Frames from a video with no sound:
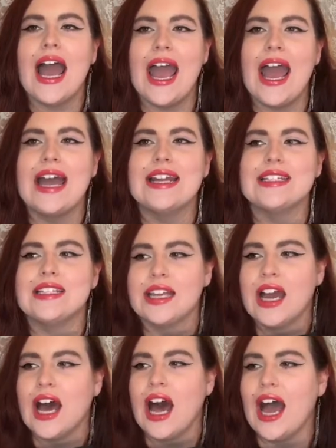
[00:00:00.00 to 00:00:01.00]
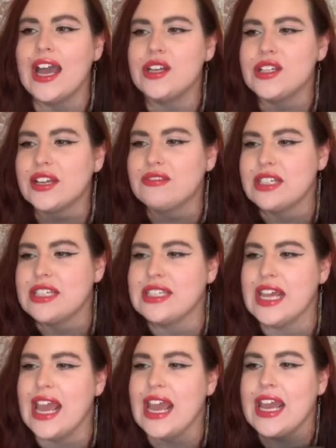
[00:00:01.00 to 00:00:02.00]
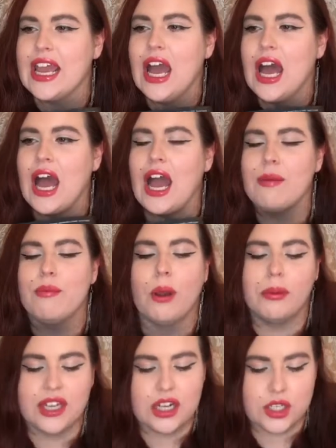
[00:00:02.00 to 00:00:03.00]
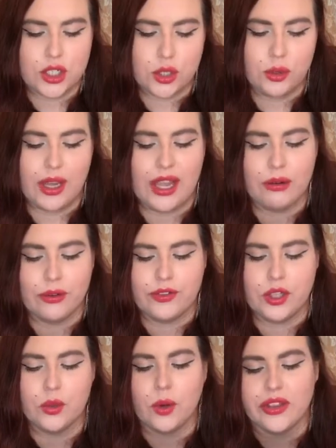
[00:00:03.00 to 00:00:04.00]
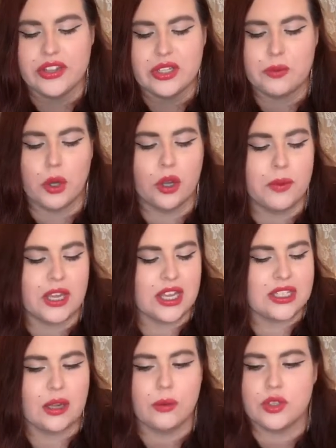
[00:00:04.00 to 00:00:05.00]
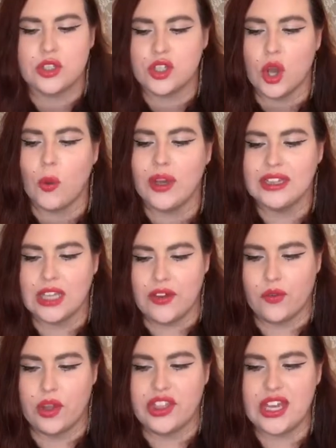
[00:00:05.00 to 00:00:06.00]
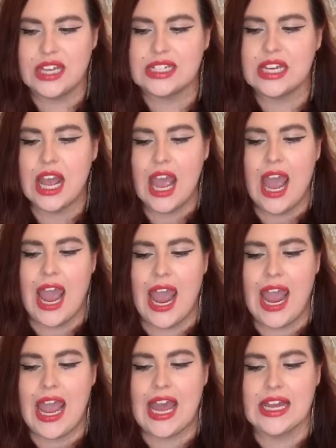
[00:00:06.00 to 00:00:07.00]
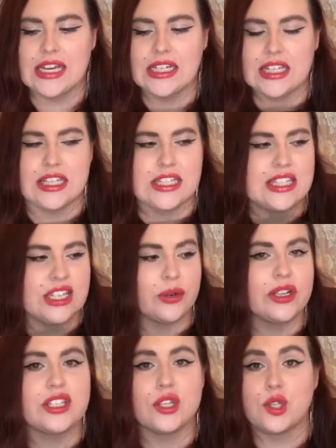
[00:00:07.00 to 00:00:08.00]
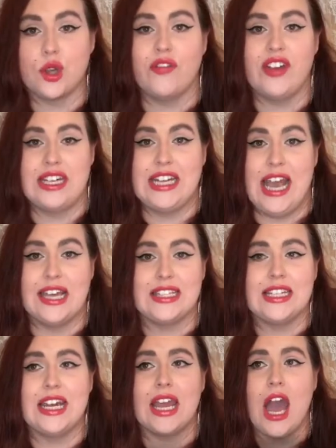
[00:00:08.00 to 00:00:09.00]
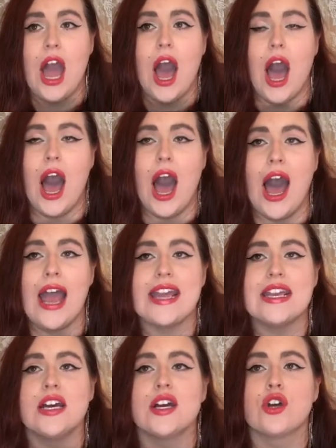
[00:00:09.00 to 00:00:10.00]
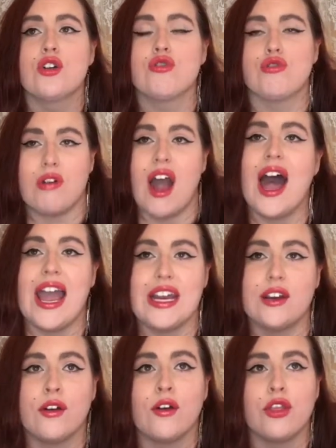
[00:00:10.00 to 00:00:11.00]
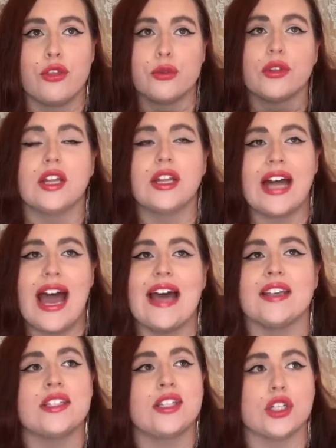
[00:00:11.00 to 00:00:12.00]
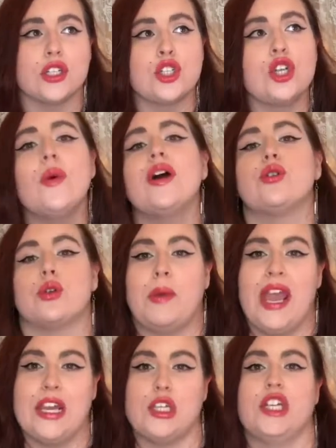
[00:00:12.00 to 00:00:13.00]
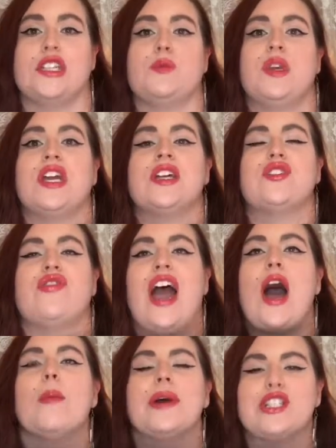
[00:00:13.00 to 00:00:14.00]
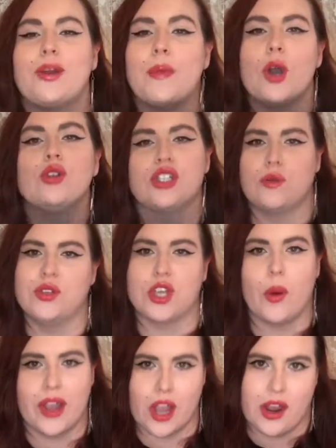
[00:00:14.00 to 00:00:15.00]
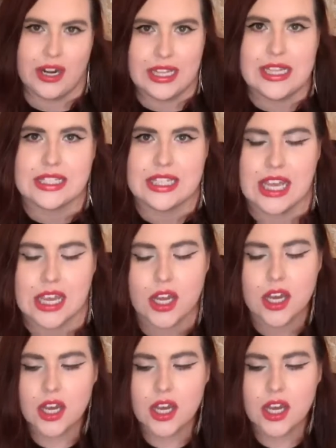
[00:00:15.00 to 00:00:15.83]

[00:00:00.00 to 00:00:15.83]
And I just have to say, I'm probably gonna do a review on this book because I was so in love with it, and the series is so fantastic. I cried through the last 200 pages because of how much emotion was going on in this thing.